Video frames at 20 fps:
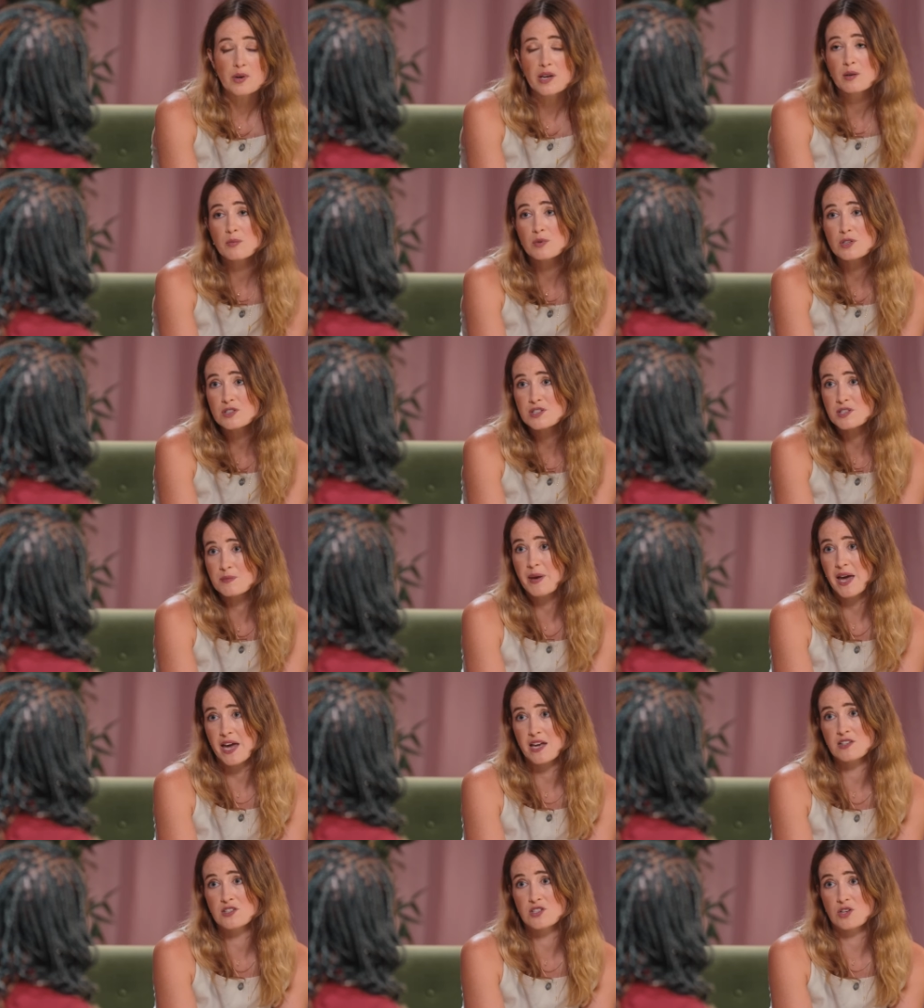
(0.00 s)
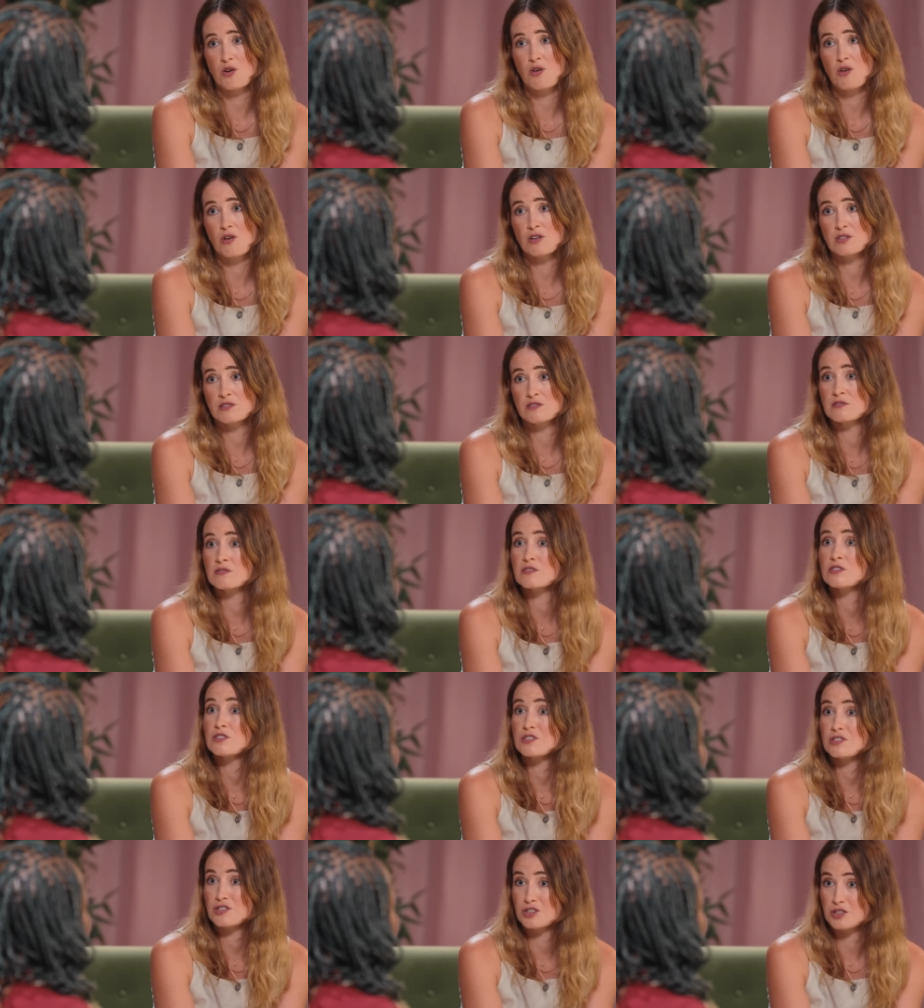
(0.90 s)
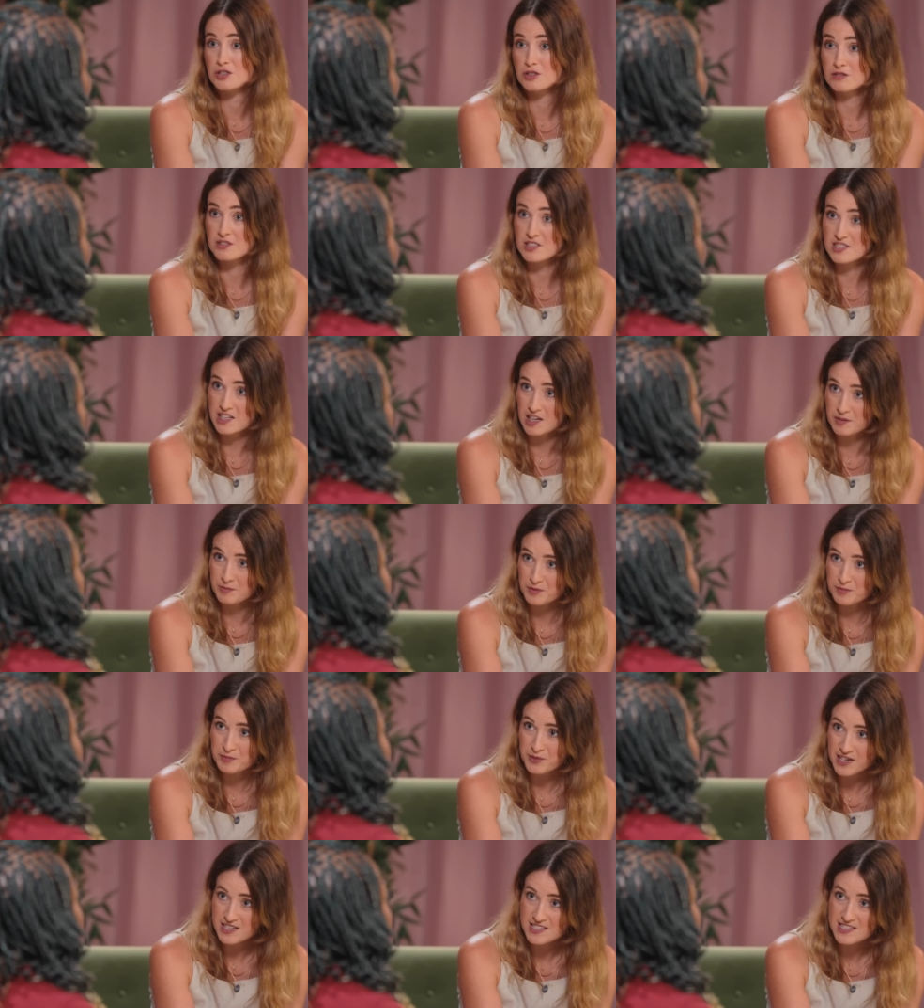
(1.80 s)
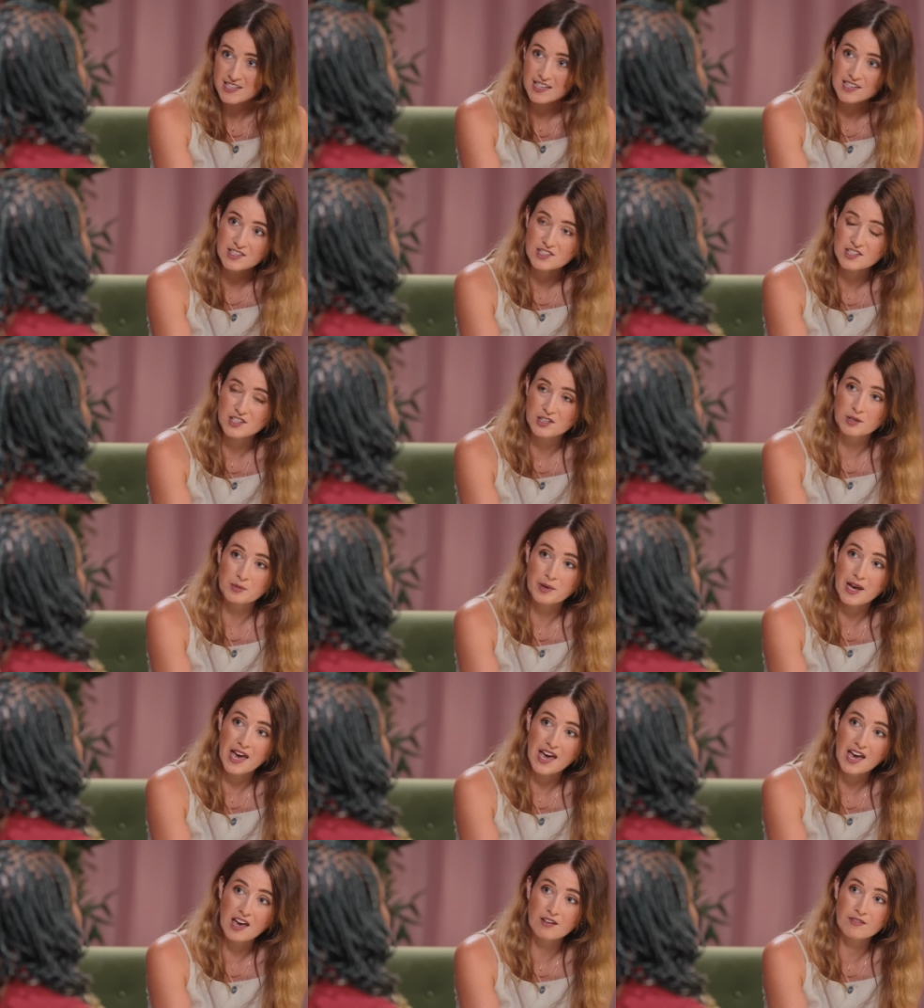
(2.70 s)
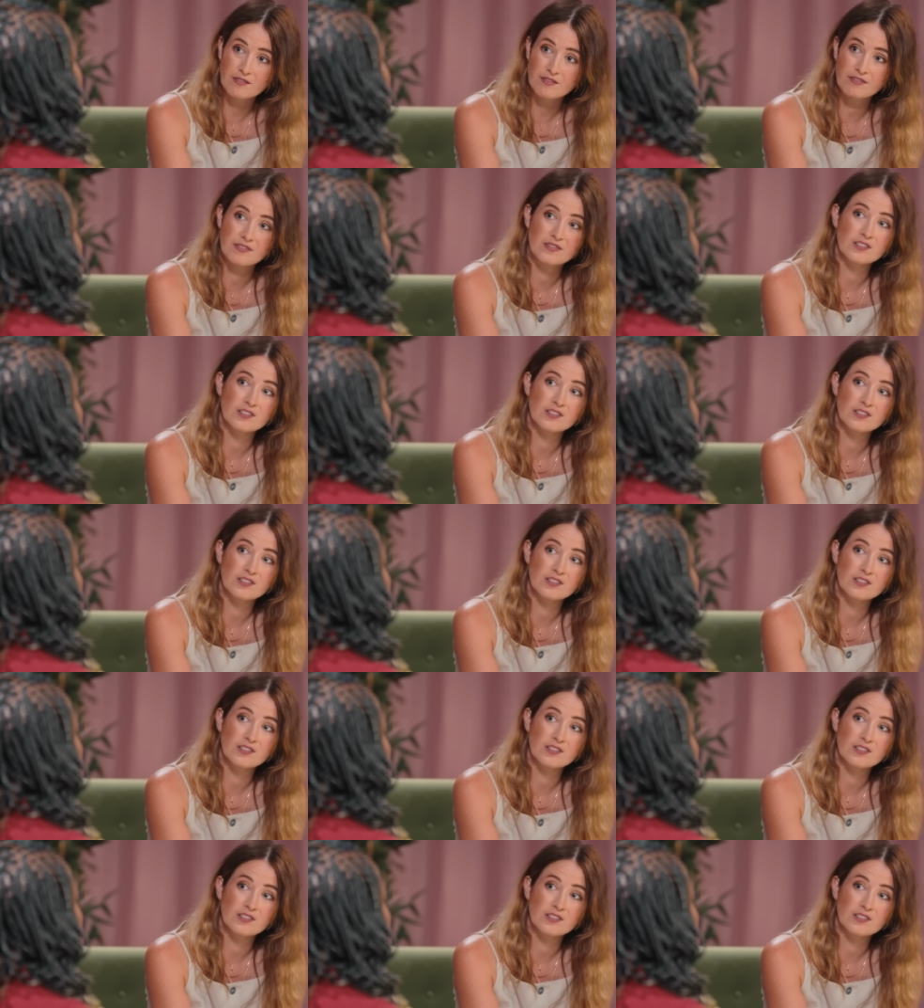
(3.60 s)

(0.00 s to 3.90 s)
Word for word: it will depend on your, the type of breast cancer you have,